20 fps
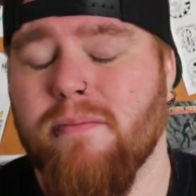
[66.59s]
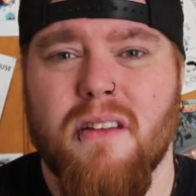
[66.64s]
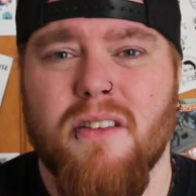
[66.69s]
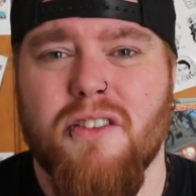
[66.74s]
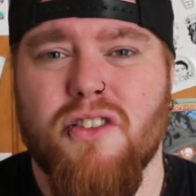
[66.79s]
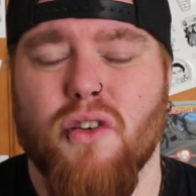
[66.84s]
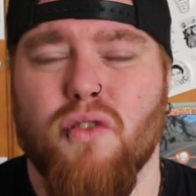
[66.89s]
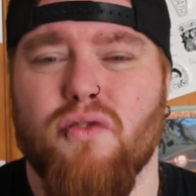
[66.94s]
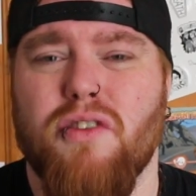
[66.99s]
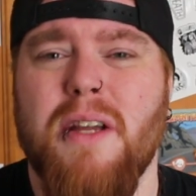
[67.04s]

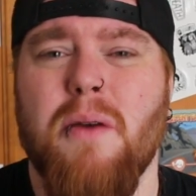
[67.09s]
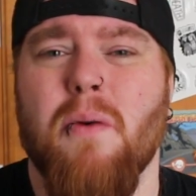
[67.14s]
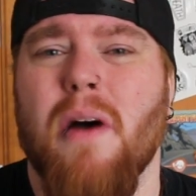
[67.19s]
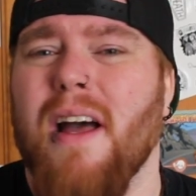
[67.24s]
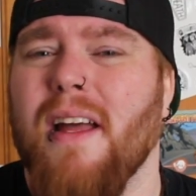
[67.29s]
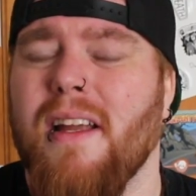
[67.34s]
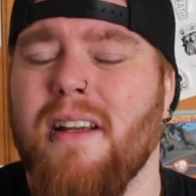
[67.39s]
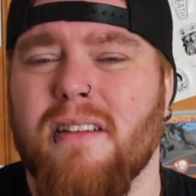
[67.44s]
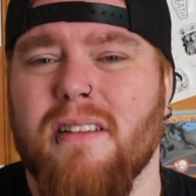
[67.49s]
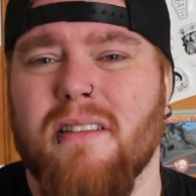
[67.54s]
So
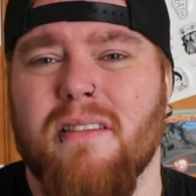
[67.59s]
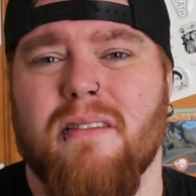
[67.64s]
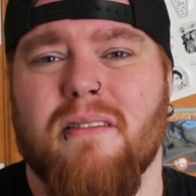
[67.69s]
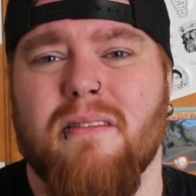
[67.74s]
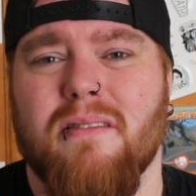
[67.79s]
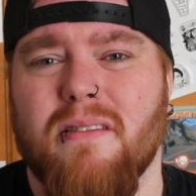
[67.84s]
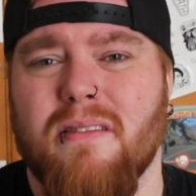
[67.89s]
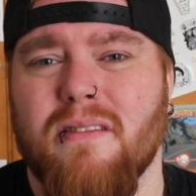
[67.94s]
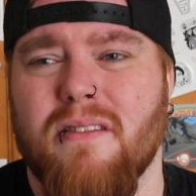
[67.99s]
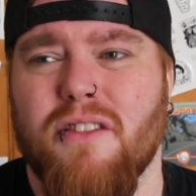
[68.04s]
rewind
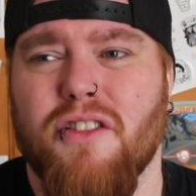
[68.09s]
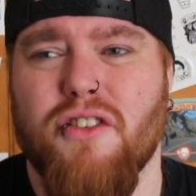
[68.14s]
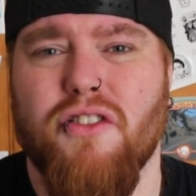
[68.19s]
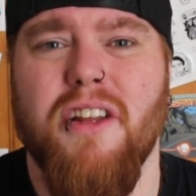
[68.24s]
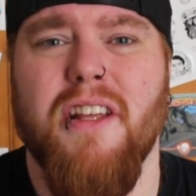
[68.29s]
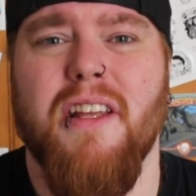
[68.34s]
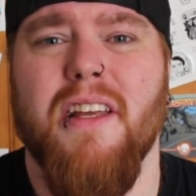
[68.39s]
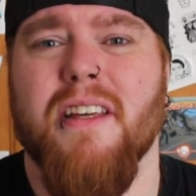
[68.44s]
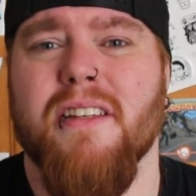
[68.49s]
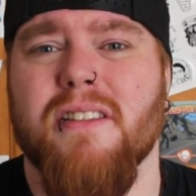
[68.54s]

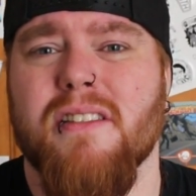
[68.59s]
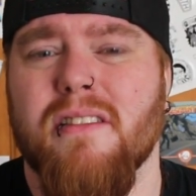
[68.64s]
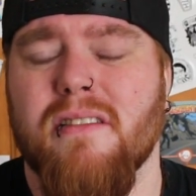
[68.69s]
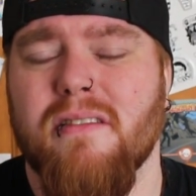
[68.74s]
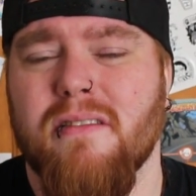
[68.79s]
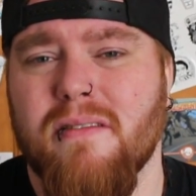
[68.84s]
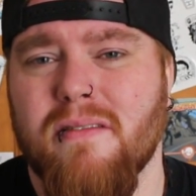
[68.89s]
3 years.